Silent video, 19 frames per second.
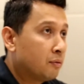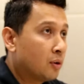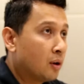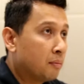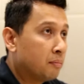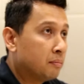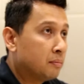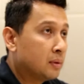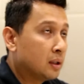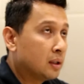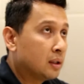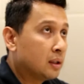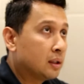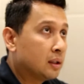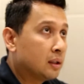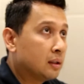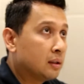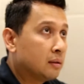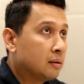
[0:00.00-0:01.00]
From
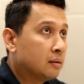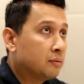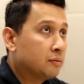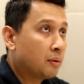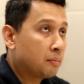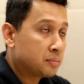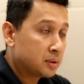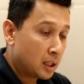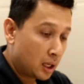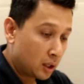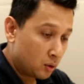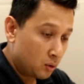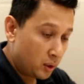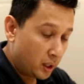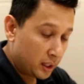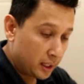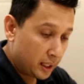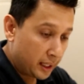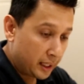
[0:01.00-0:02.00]

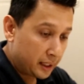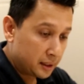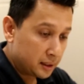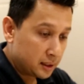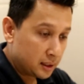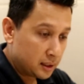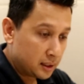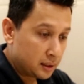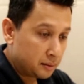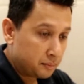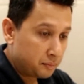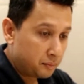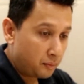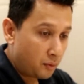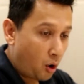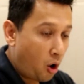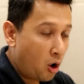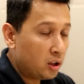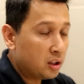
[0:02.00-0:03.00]
Selangor, and then
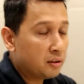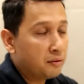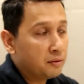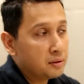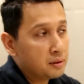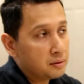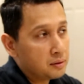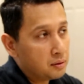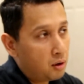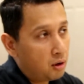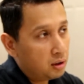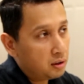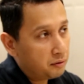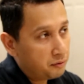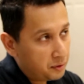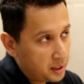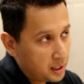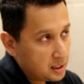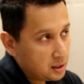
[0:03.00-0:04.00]
all the
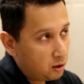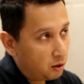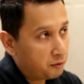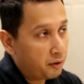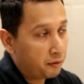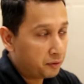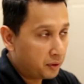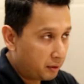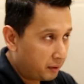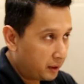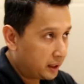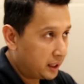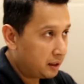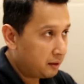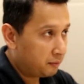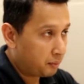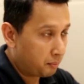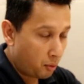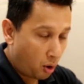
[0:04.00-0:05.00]
fees of 50
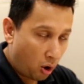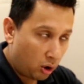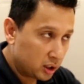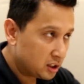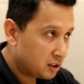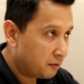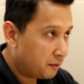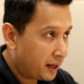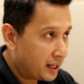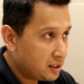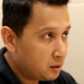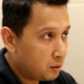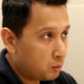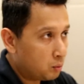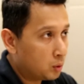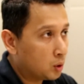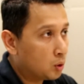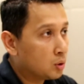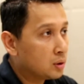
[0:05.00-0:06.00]
ringgit, all these events
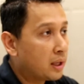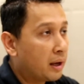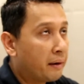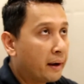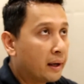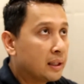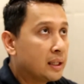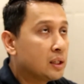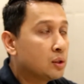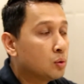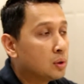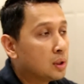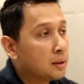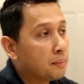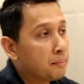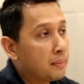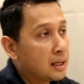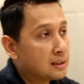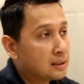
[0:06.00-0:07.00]
will go directly to
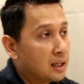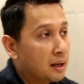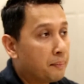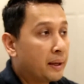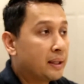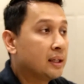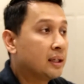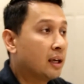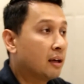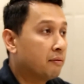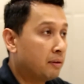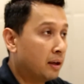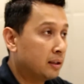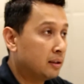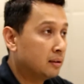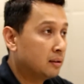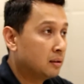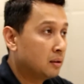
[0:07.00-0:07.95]
the Mazda Medicare Fund.